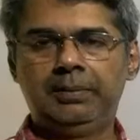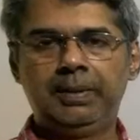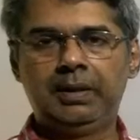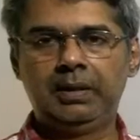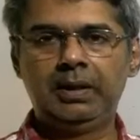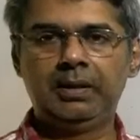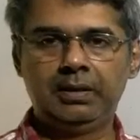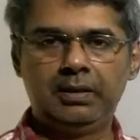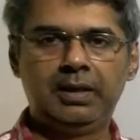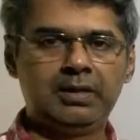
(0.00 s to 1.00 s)
typically in
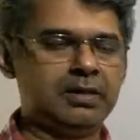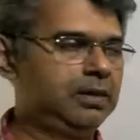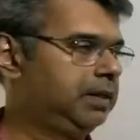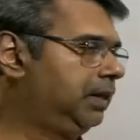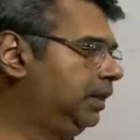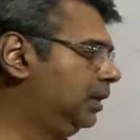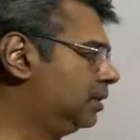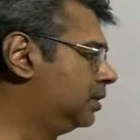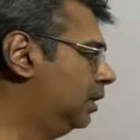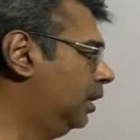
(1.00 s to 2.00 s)
the desert
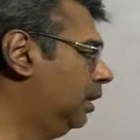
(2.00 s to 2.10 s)
areas,